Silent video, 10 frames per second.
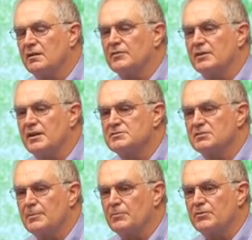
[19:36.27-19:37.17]
and the
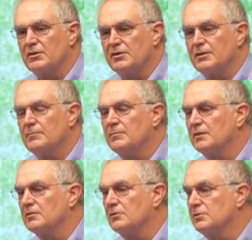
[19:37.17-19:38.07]
nasal epithelium
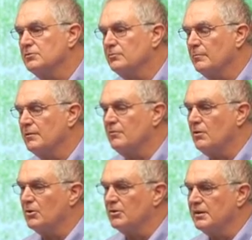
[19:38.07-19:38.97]
that learns from the
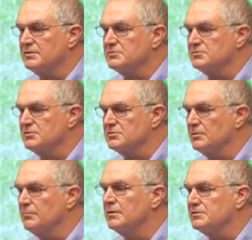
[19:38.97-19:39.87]
vomeronasal
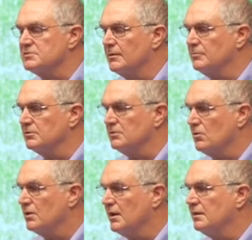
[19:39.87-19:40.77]
system and is able to
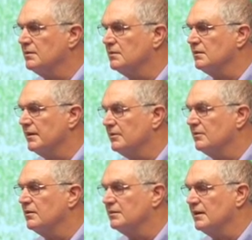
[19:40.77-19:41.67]
locate and
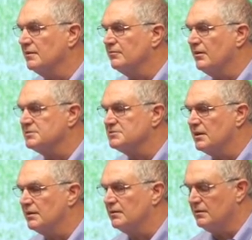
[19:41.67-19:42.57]
later identify
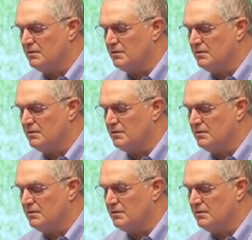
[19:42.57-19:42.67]
scent.